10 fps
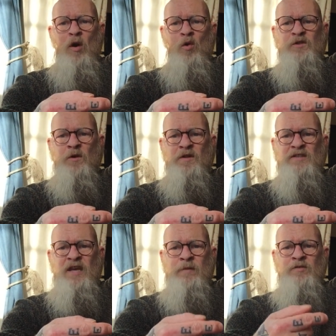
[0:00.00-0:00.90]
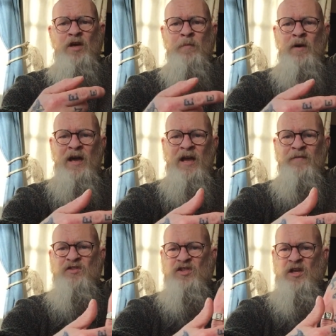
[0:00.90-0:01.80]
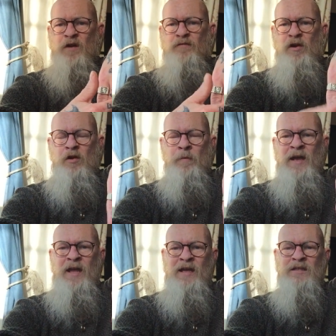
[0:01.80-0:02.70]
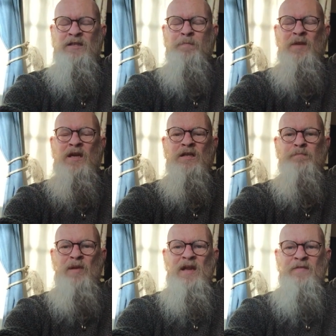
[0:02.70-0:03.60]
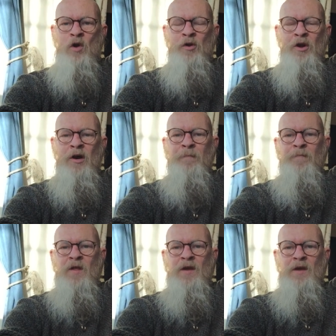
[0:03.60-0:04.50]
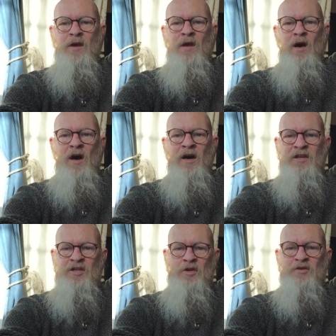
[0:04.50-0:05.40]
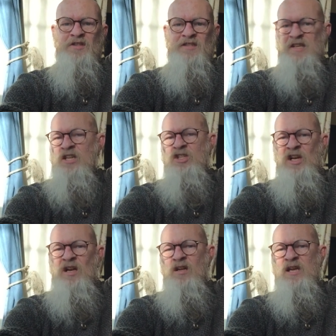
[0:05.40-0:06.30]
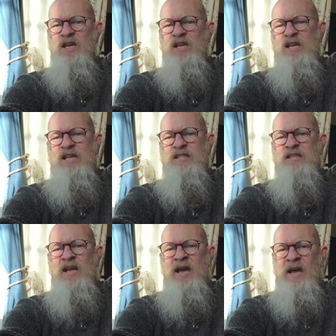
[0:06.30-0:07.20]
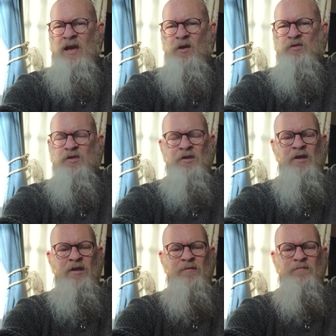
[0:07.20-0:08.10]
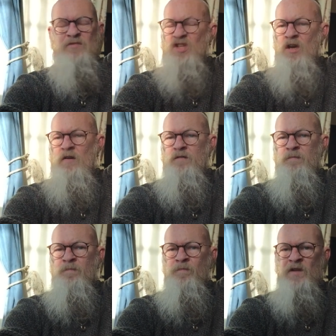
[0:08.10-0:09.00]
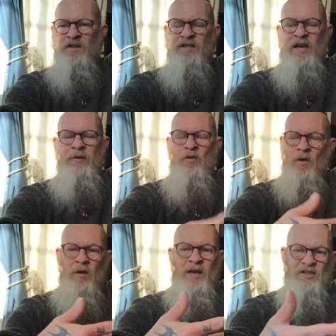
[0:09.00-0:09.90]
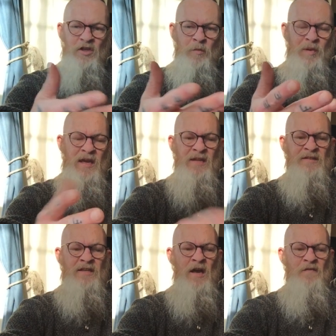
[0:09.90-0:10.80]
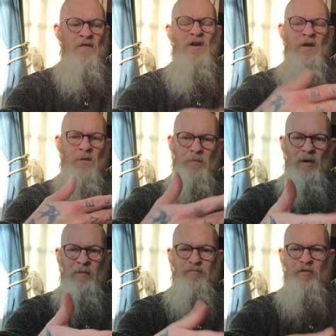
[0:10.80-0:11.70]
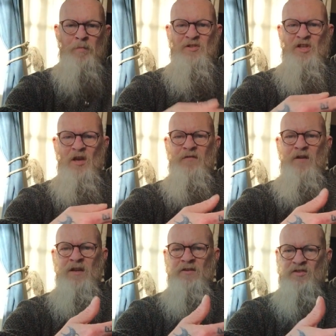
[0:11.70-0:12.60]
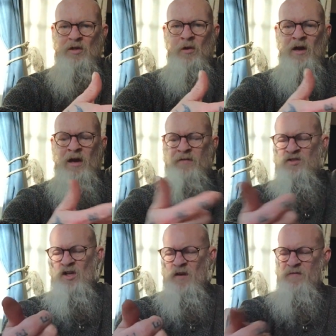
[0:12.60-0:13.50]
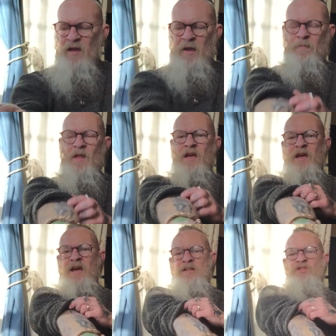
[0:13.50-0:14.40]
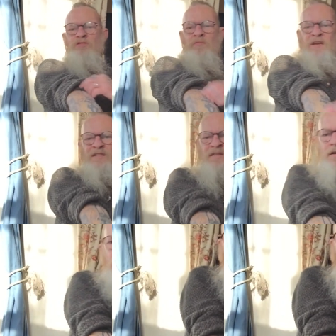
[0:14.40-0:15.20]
also at the same time, I have surf written on my hand because, believe it or not, I used to teach little kiddies how to surf, as in not SUP and stuff, but proper surfing, so I have surf there. Hence the reason,